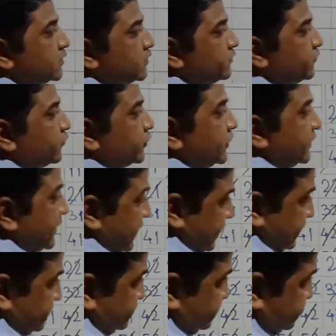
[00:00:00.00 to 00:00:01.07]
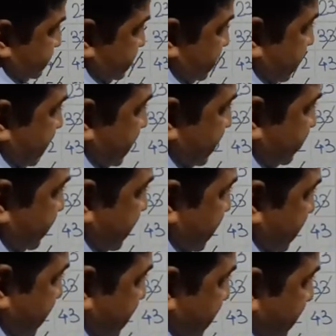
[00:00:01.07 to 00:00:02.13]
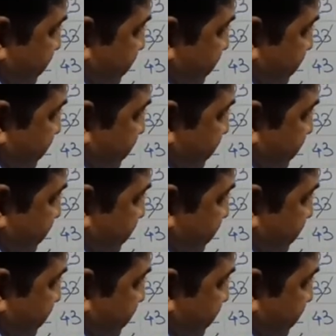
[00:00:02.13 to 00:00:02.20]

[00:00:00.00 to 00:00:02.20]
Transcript: 49, here we are cutting